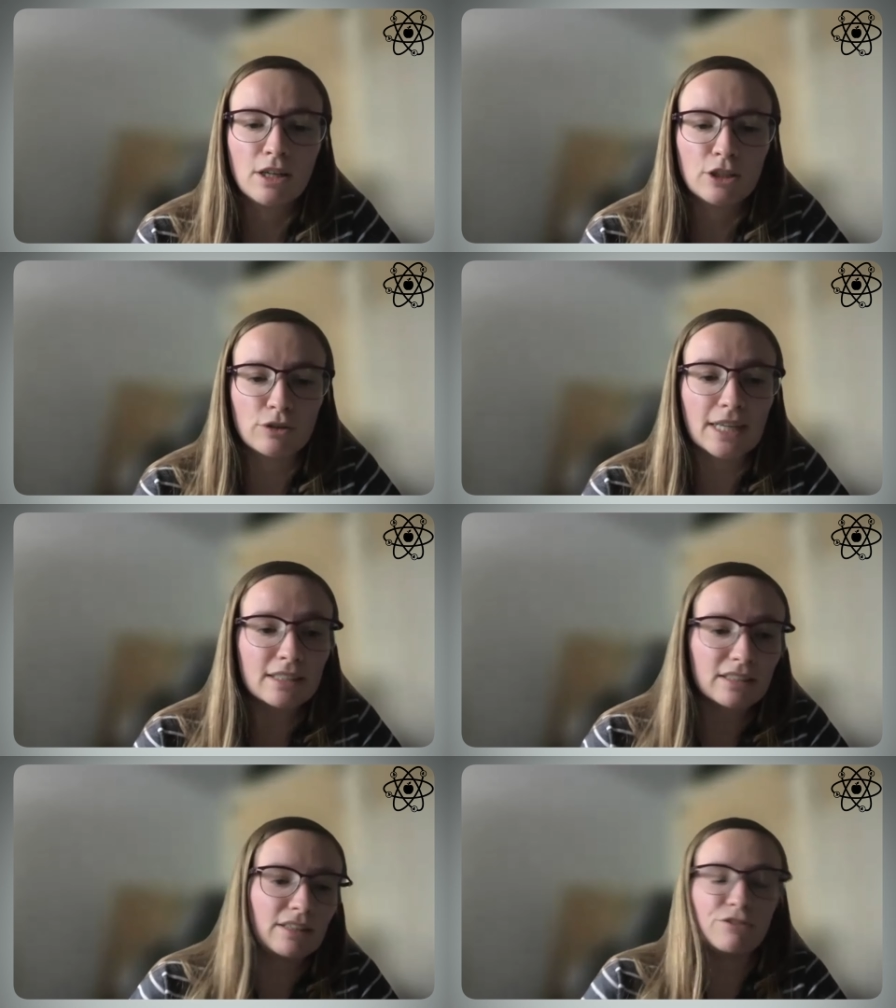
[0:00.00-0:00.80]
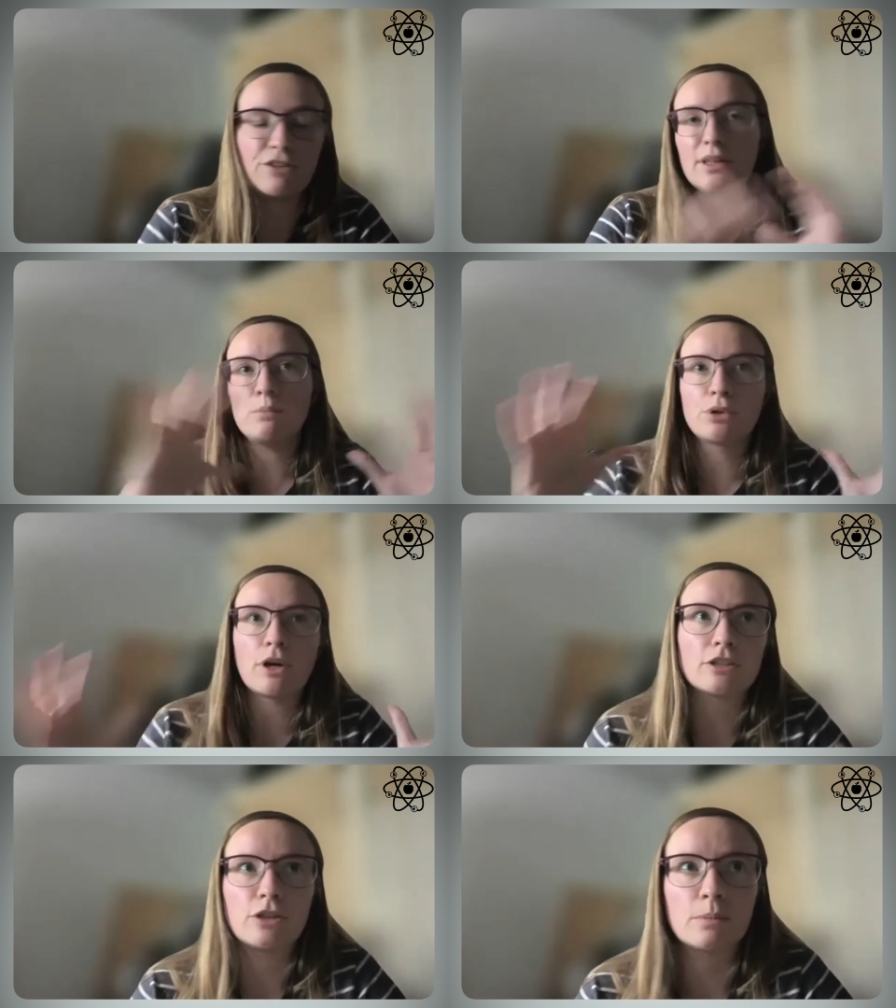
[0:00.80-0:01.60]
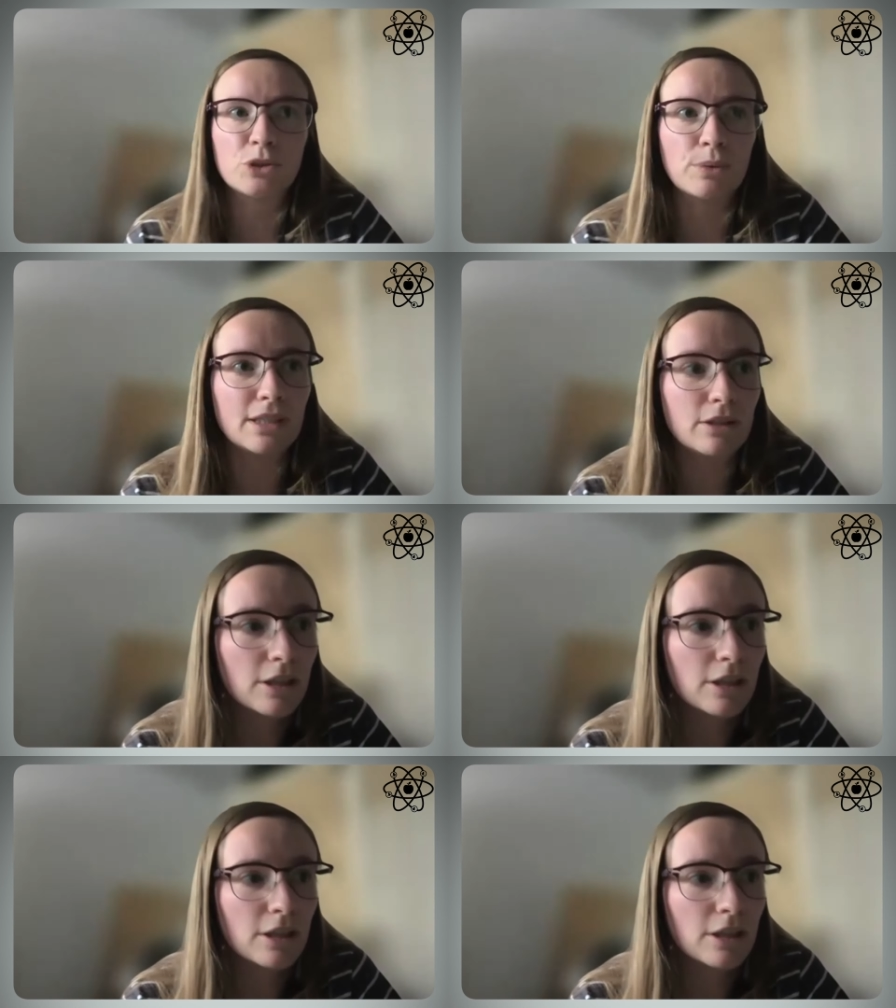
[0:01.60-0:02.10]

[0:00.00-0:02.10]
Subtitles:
So that's in very broad terms what it